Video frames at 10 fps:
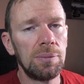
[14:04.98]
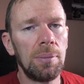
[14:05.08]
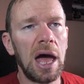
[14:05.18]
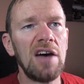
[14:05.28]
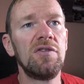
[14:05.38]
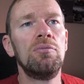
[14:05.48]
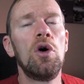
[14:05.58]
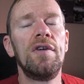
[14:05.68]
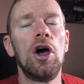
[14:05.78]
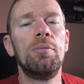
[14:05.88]
have
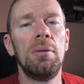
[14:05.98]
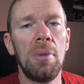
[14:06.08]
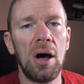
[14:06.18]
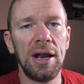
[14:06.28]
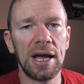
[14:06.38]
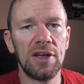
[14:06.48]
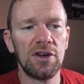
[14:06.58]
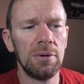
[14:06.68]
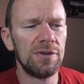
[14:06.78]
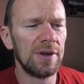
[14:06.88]
more of an open mind, I guess
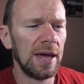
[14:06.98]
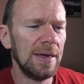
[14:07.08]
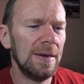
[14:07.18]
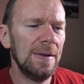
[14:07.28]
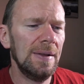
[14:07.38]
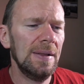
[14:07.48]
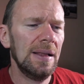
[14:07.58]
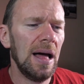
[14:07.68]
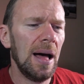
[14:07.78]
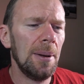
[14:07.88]
I would say.
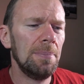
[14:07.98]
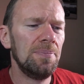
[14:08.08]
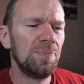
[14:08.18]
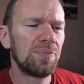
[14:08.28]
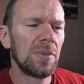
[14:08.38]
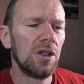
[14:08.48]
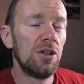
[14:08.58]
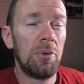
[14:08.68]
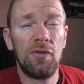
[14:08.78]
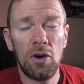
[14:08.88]

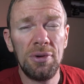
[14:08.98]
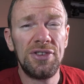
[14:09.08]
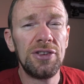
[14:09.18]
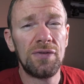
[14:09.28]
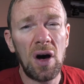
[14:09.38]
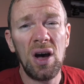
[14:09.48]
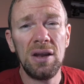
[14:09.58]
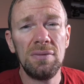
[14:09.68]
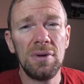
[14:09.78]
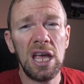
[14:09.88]
The performance is
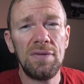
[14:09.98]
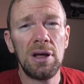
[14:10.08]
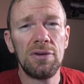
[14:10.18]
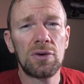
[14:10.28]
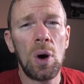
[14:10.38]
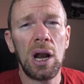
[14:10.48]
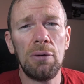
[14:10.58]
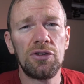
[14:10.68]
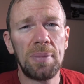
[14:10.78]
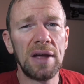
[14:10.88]
fine, even though it's quite low
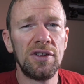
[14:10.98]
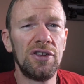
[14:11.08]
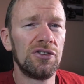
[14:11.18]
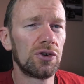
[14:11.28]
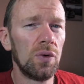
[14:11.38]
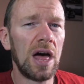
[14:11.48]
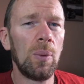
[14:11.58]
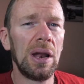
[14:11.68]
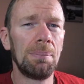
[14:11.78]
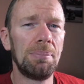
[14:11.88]
spec and doesn't score that
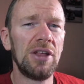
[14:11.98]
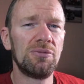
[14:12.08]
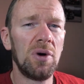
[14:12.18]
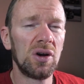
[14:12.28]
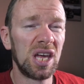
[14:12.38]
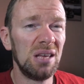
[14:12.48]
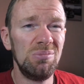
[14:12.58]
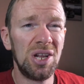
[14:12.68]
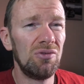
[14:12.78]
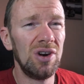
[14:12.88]
well in benchmarking.
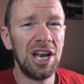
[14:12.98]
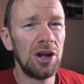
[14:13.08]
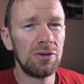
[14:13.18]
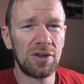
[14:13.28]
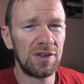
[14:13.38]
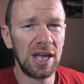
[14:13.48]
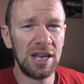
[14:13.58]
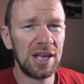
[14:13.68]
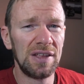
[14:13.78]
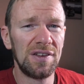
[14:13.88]
You don't really notice it in
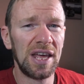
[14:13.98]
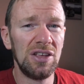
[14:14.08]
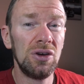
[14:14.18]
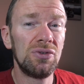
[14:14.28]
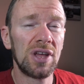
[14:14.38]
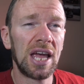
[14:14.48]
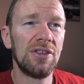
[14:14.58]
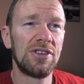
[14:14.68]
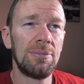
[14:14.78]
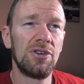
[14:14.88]
day-to-day use. Again,
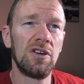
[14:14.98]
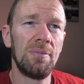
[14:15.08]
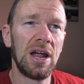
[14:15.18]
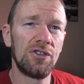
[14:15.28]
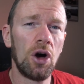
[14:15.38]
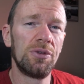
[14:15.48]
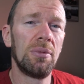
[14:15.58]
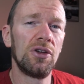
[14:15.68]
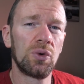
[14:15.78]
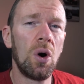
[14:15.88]
Samsung have managed to
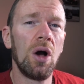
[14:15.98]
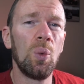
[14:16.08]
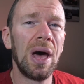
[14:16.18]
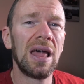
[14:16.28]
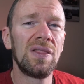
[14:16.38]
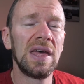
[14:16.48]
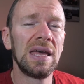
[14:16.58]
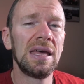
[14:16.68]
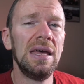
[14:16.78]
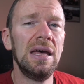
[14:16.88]
optimize quite well, I think.